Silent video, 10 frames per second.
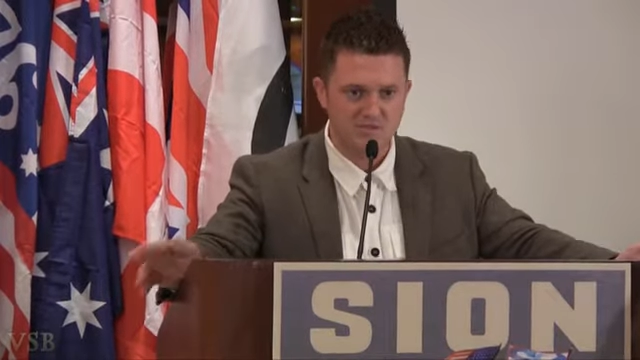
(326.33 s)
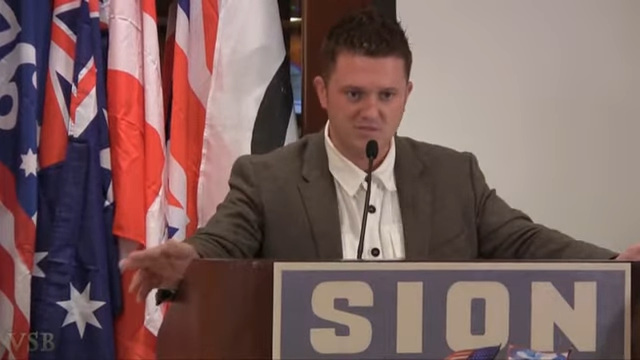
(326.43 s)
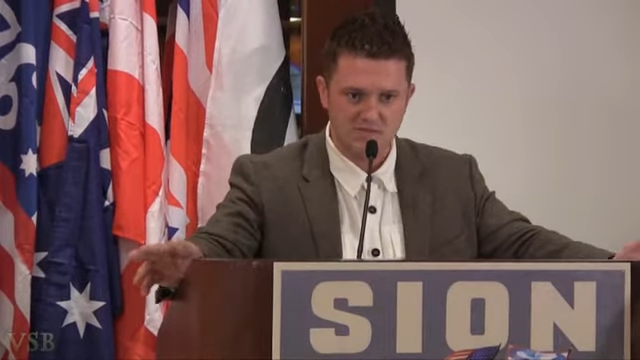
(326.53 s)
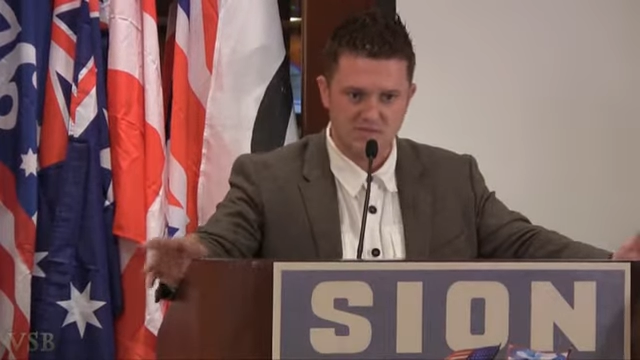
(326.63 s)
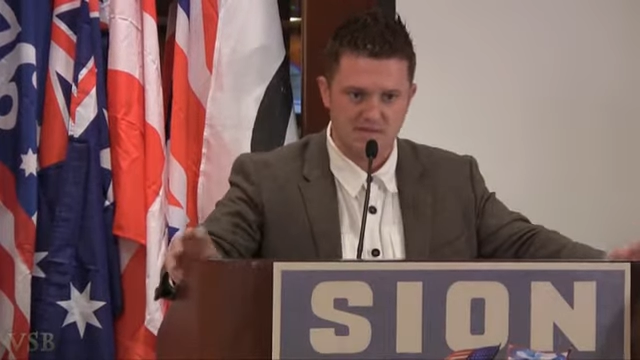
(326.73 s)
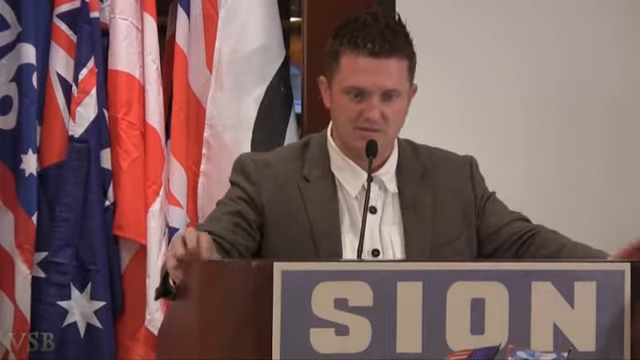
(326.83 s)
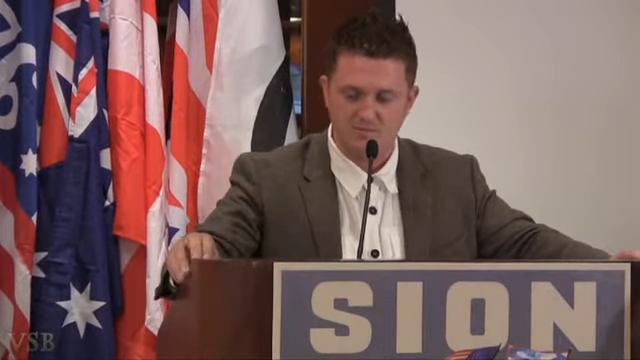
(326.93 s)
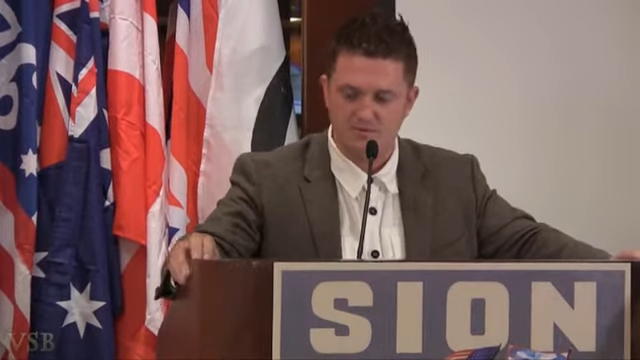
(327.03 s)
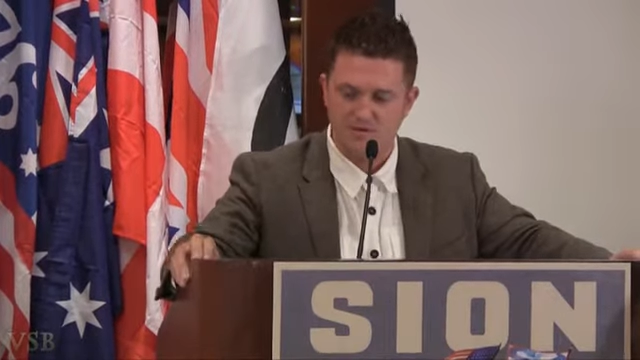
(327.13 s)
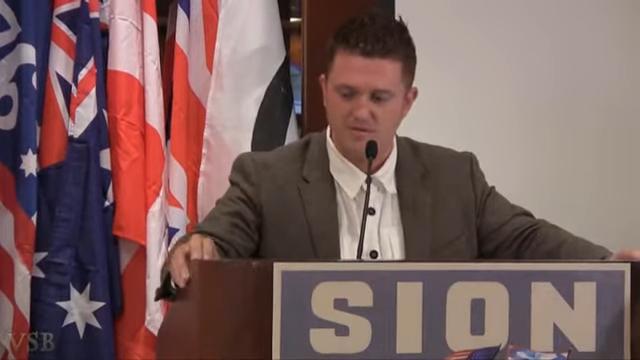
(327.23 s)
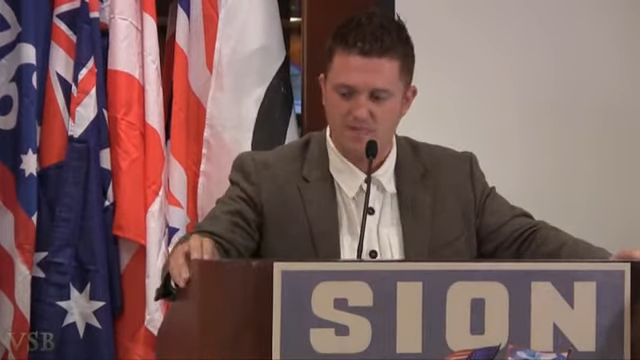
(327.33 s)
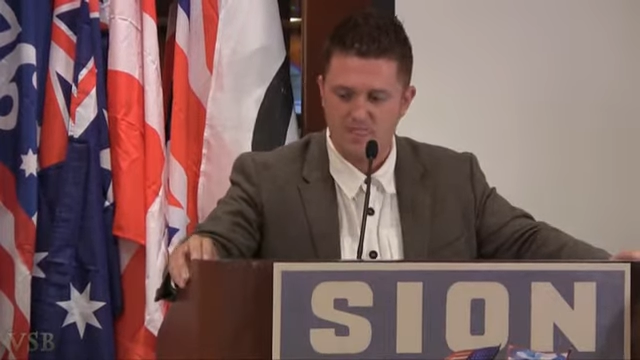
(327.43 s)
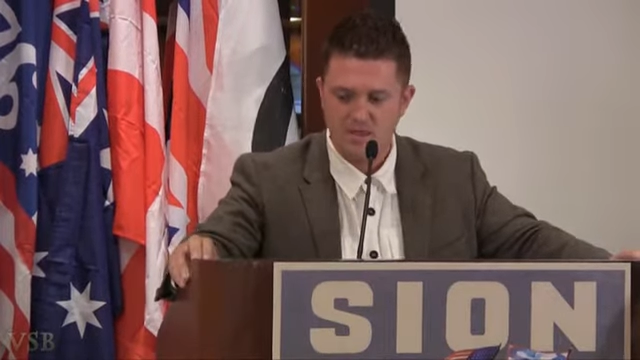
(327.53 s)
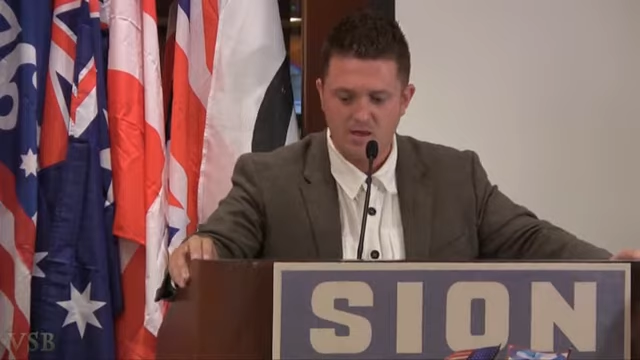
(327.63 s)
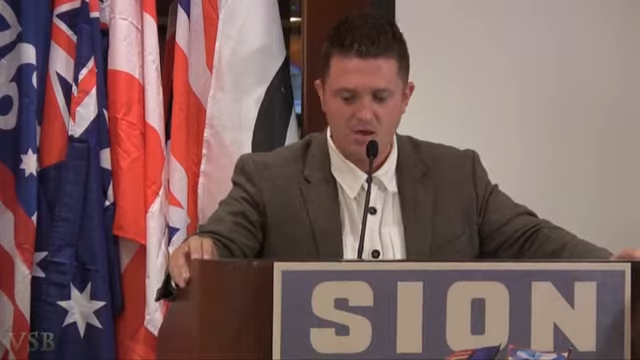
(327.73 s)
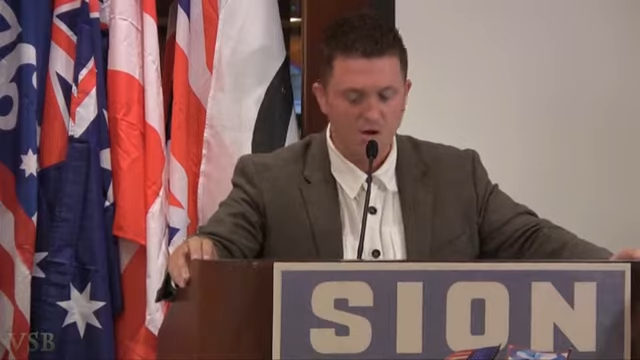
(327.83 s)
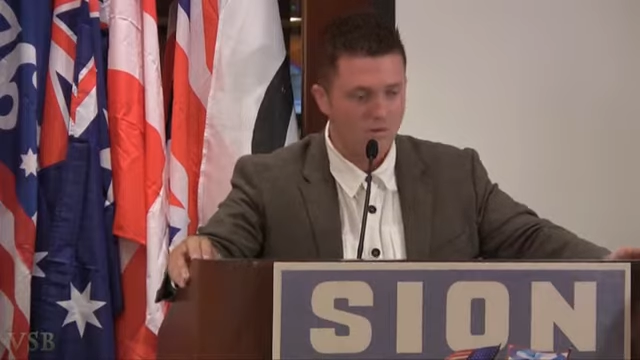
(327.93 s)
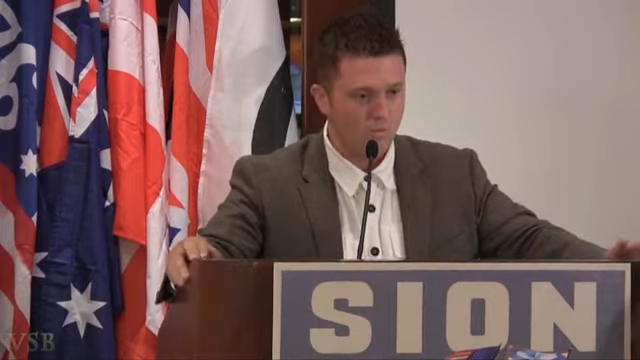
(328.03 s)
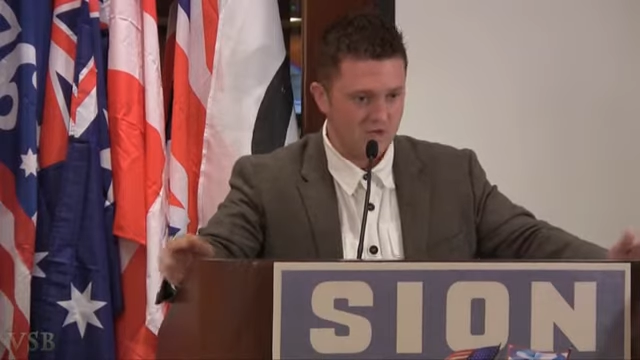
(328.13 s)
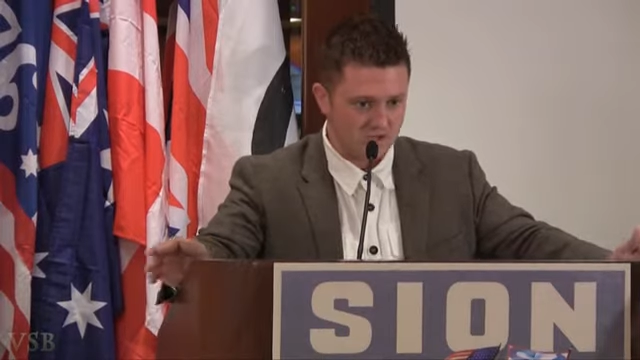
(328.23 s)
which is the Islamic community,
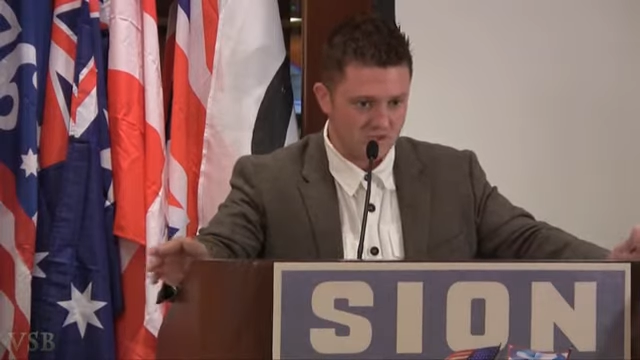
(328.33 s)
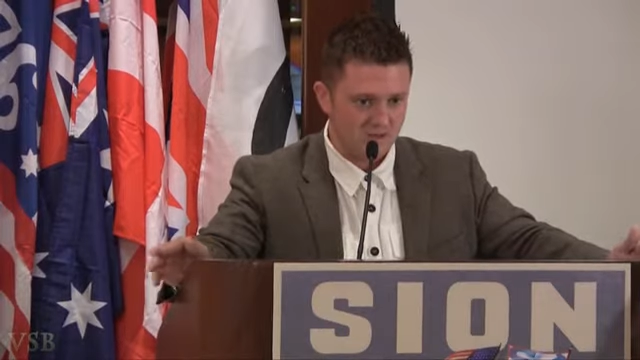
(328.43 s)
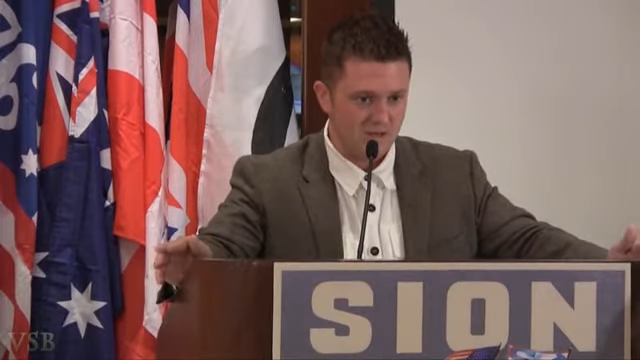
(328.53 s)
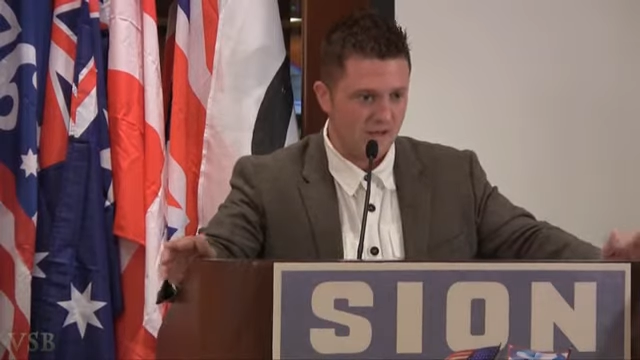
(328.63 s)
which